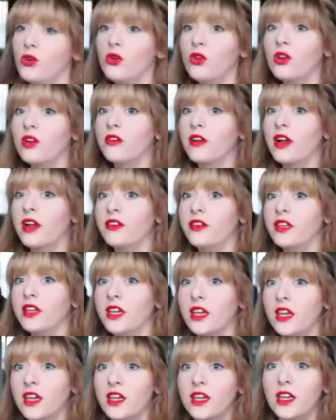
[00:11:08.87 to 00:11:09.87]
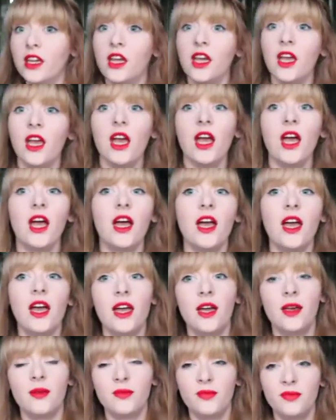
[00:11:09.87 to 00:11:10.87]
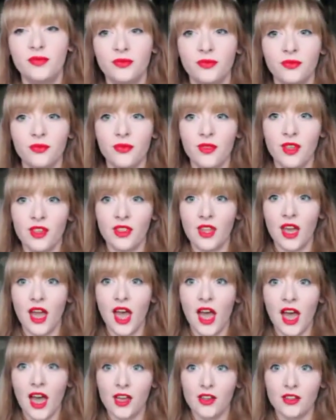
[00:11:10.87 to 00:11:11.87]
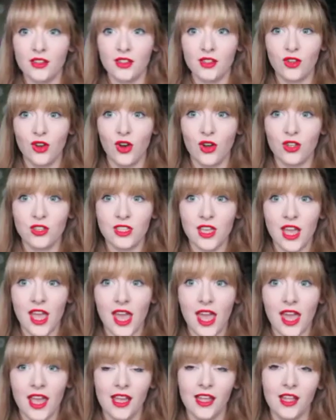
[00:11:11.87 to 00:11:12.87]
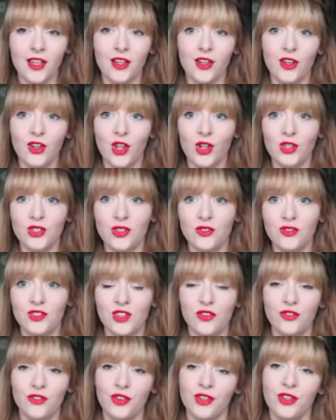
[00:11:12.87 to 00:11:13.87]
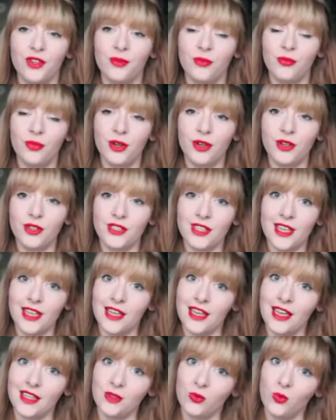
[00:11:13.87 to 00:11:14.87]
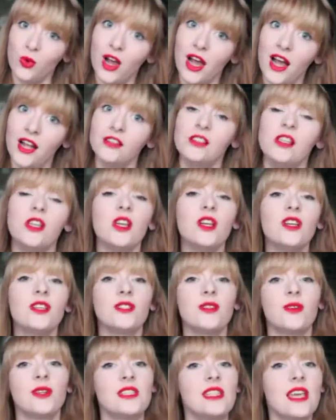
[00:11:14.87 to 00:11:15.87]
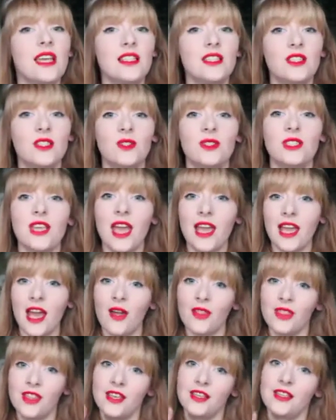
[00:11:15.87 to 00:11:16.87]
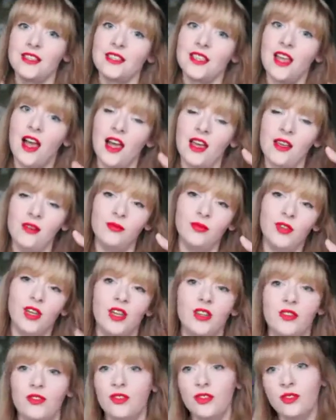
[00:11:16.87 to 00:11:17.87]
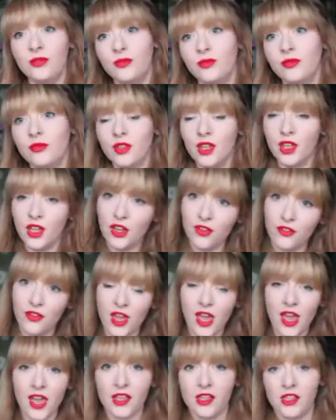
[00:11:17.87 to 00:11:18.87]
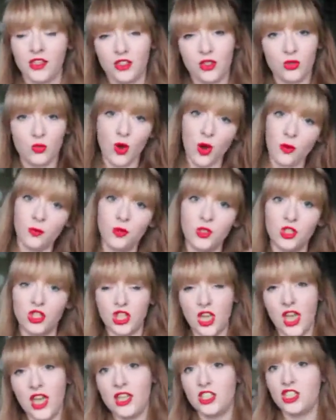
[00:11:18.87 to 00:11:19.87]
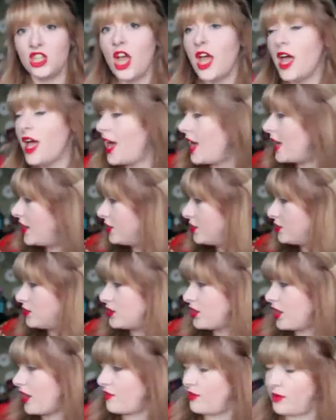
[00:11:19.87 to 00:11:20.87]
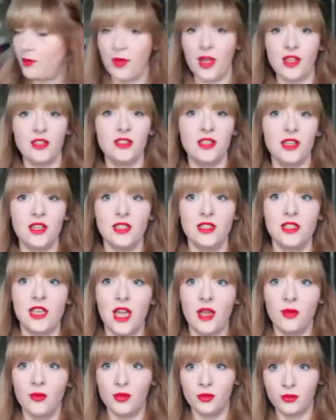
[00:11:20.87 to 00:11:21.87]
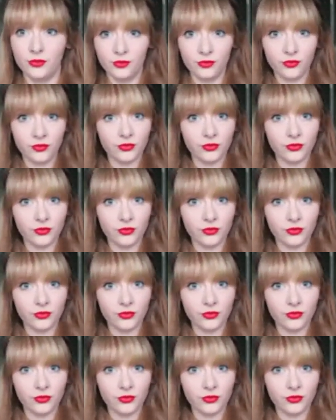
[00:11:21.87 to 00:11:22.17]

all around here that has got a lot of different products in as well. So I tend to take out things that I'm kind of loving and swap and change. And I also have a bedside table